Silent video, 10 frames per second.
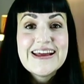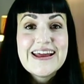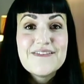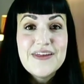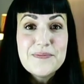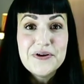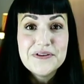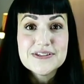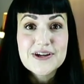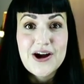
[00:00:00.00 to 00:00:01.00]
if they pull
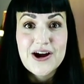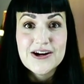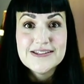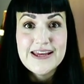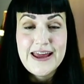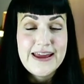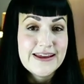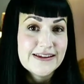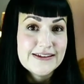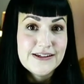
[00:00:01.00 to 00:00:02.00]
this card,
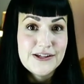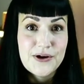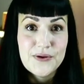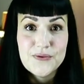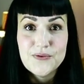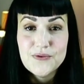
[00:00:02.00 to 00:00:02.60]
say, you know,